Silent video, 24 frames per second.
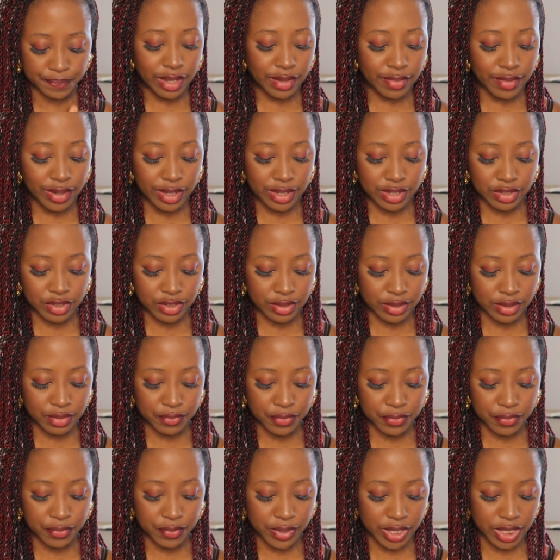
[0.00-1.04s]
Anything is in
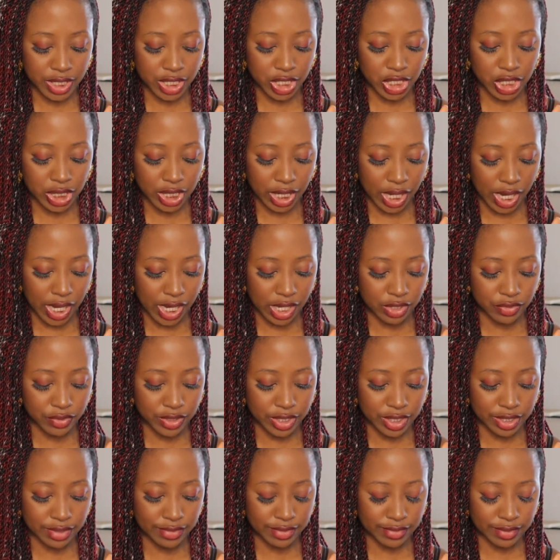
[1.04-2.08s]
French, as you
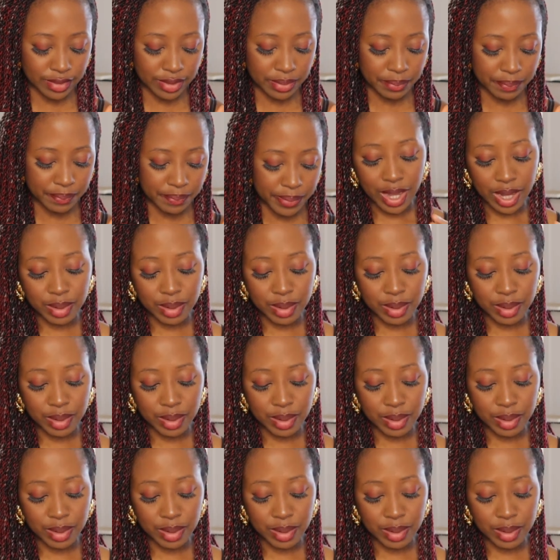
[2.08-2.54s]
can see.